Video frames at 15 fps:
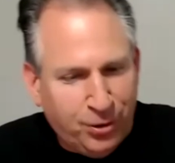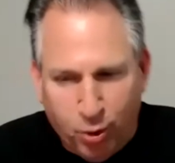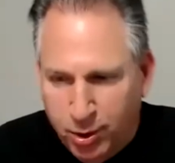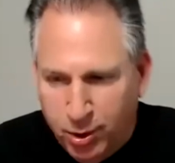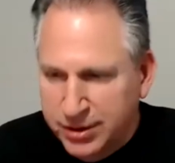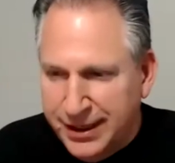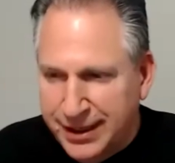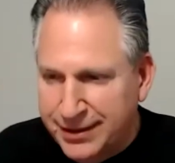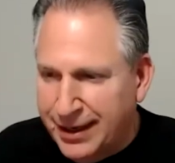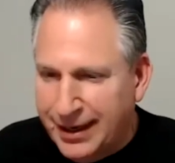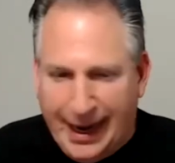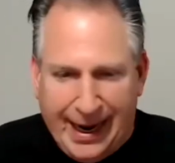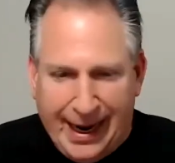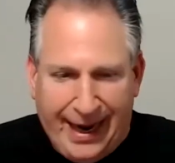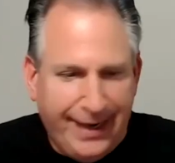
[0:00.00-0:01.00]
I called in.
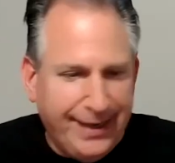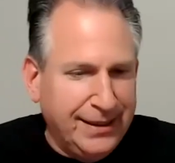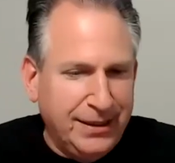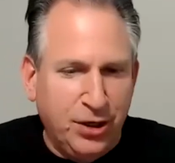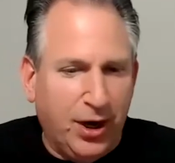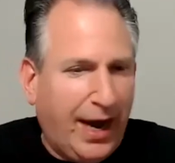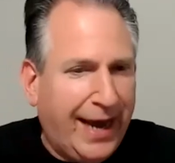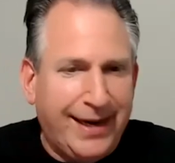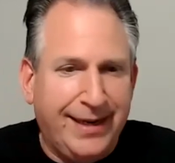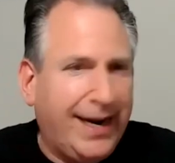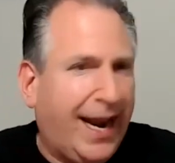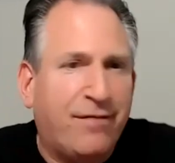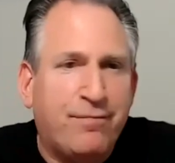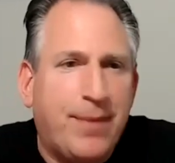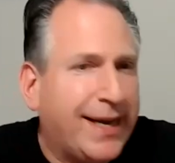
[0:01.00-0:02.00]
I, I didn't
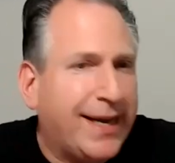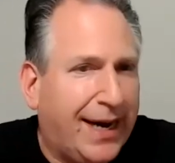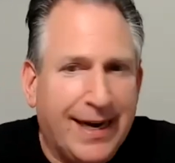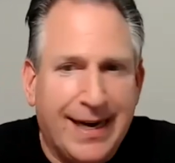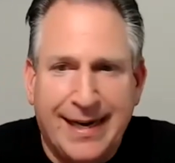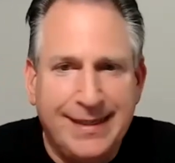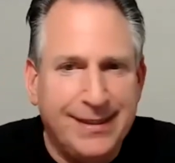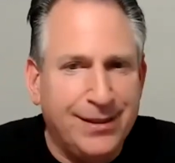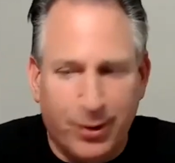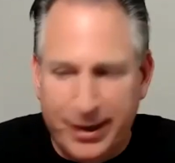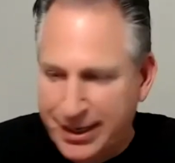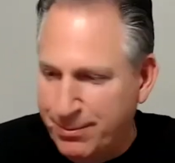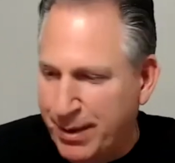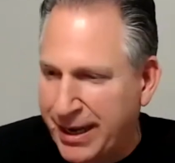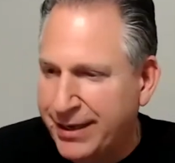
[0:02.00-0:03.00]
have my guy. I didn't know
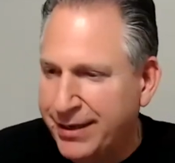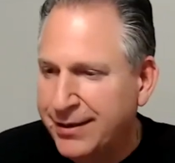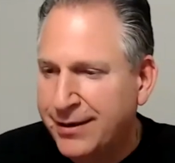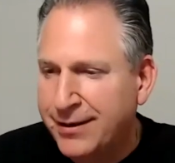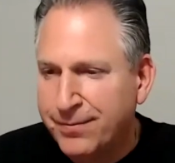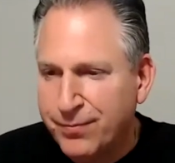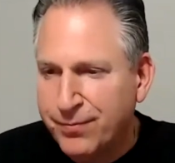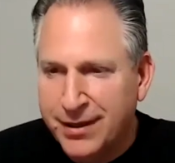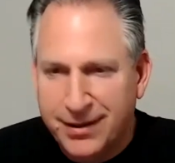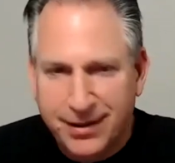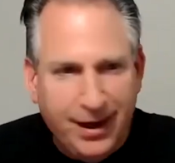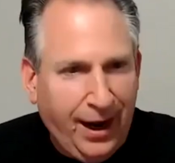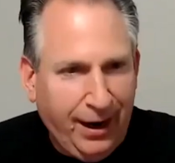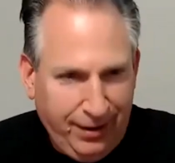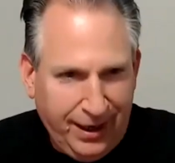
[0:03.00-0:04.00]
anybody.
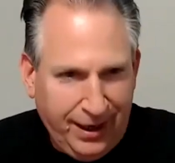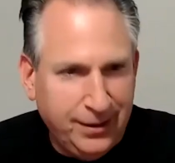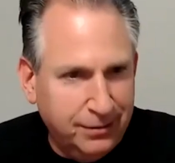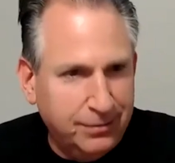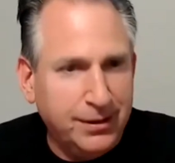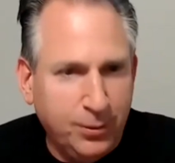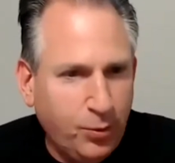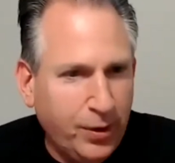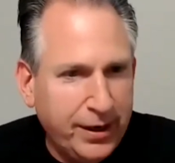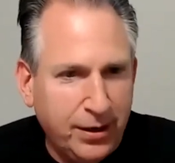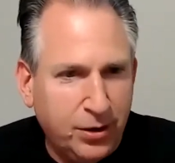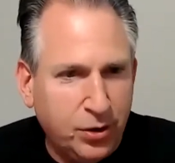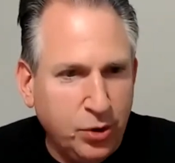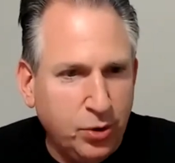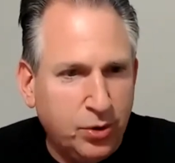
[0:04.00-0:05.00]
I, I literally went
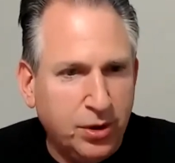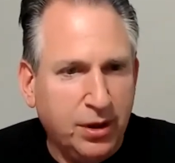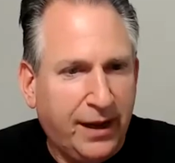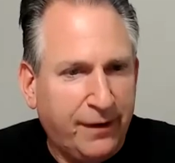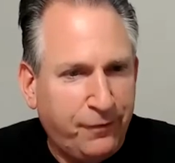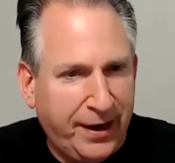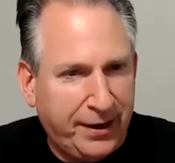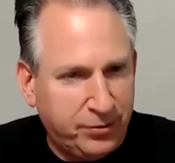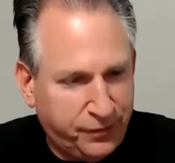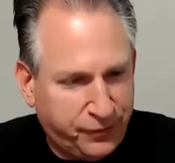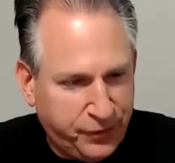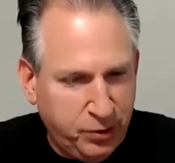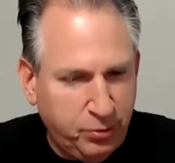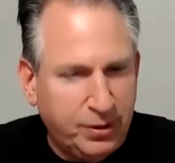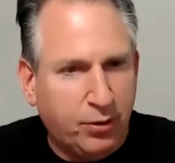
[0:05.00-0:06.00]
on Google. I found a
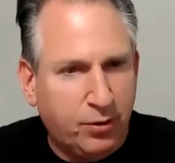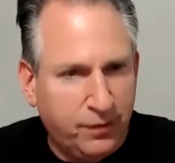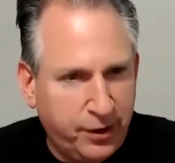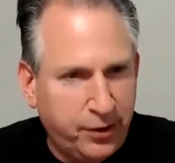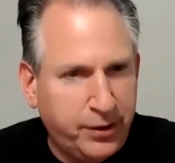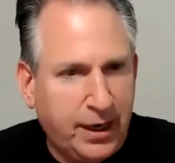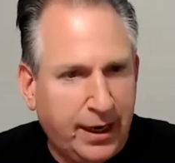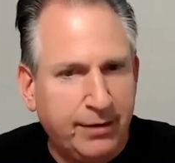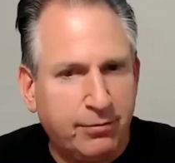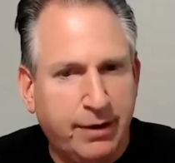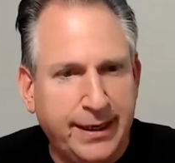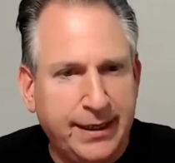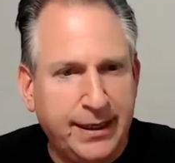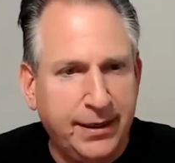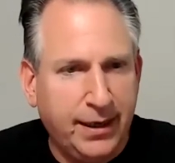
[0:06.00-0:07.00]
few that were very high
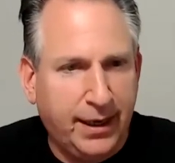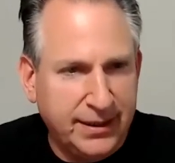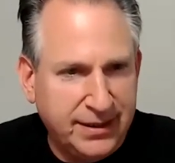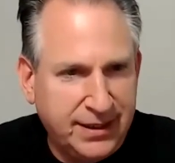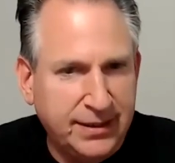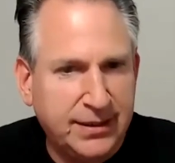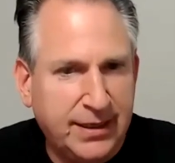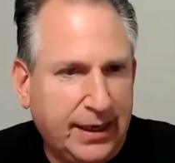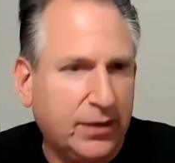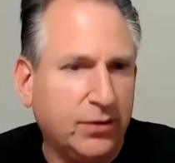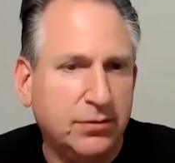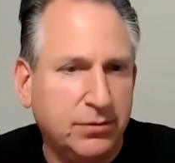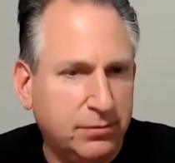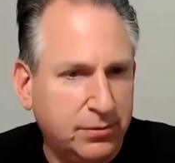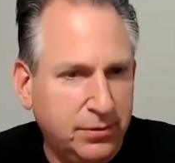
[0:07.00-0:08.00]
rated. I sent
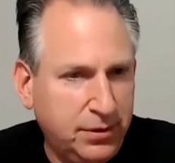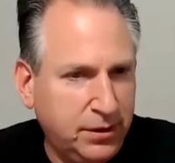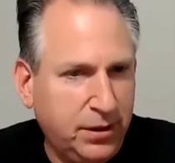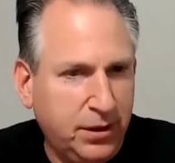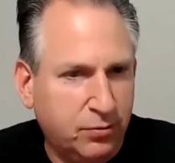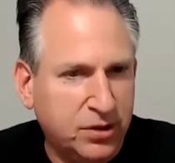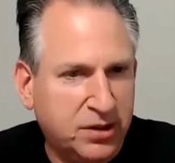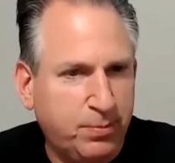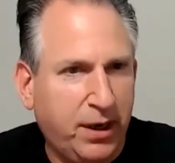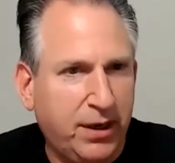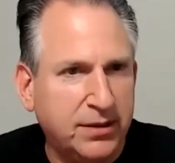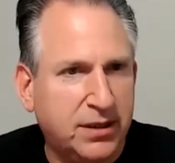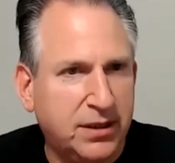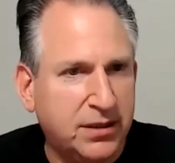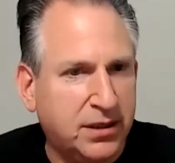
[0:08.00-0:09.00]
out
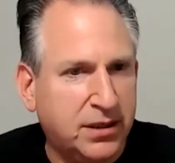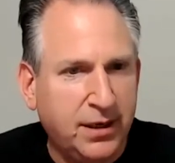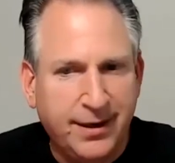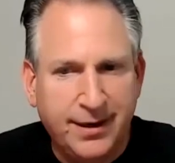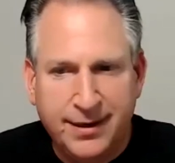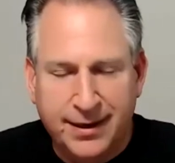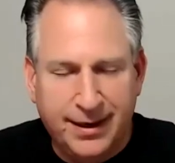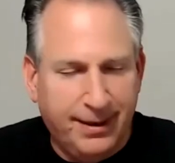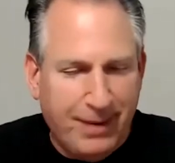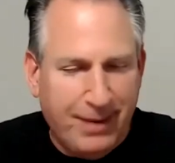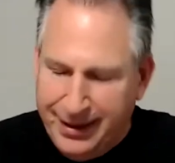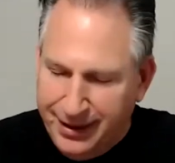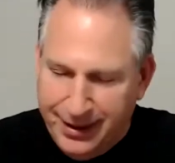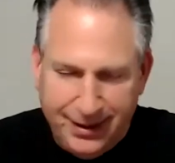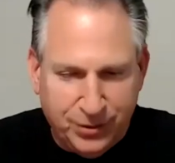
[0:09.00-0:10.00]
responses.
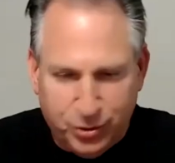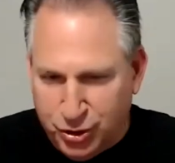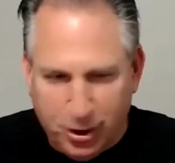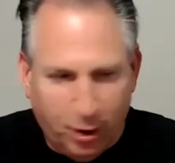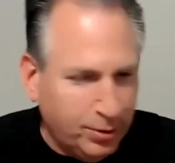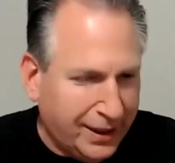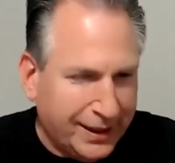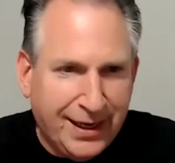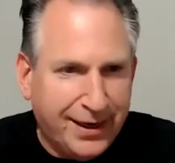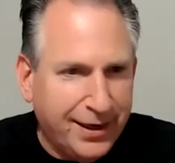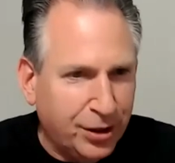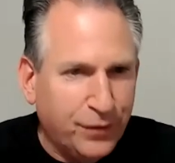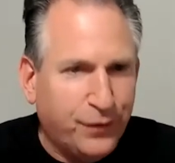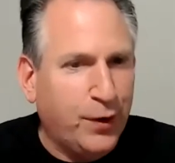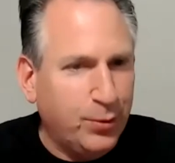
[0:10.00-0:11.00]
I, I don't like
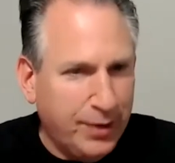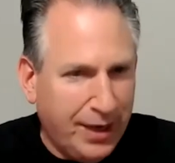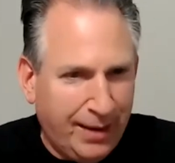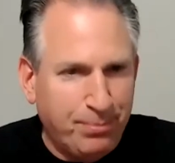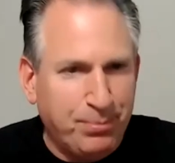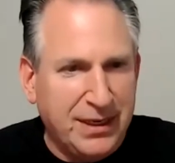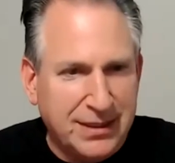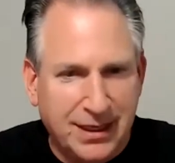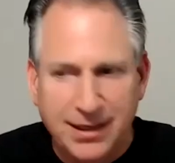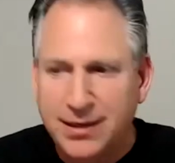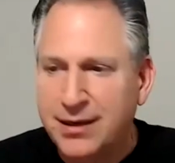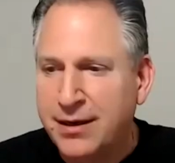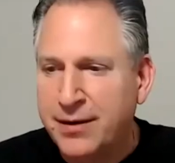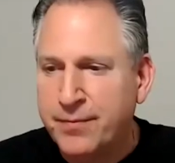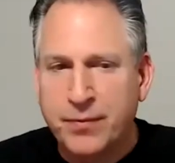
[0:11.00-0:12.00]
getting on the phone. I'm
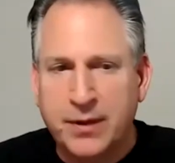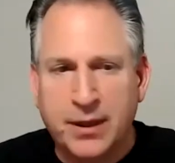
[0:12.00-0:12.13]
busy.